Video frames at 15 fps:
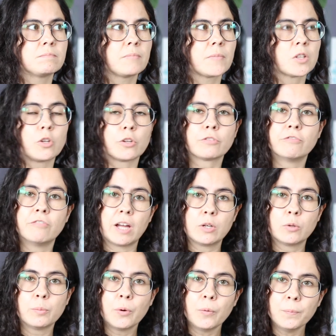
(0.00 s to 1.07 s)
not
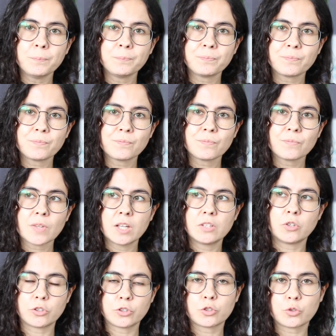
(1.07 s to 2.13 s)
valuable in
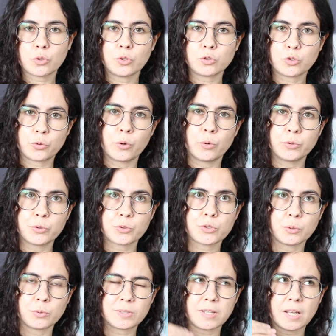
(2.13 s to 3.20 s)
order to control you.
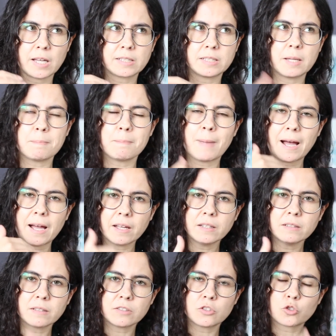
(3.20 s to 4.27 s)
So it's like they
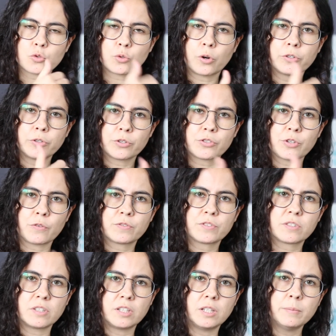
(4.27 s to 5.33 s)
destroy your
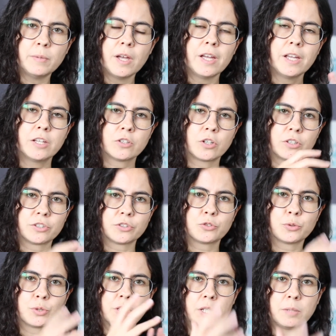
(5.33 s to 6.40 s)
self-esteem in order
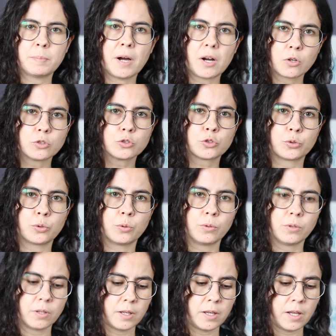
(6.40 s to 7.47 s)
to keep a
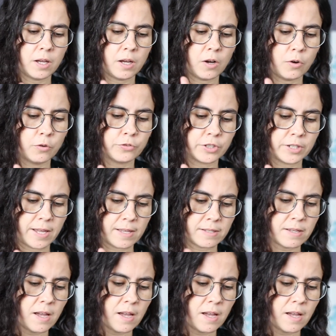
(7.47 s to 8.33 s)
control over that.